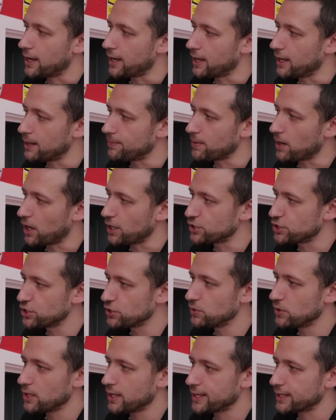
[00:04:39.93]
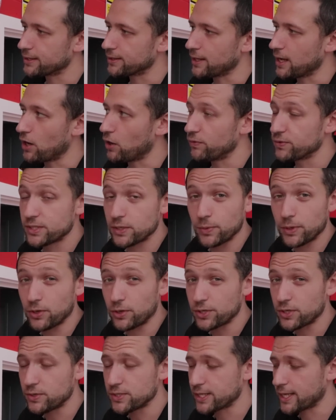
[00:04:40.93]
I do like that. Obviously, we're
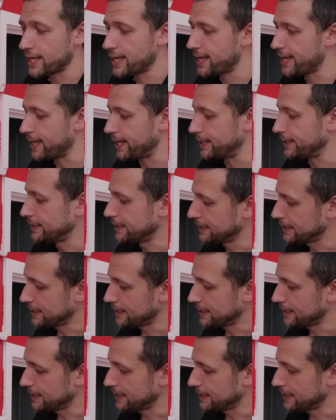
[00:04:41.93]
not using it here.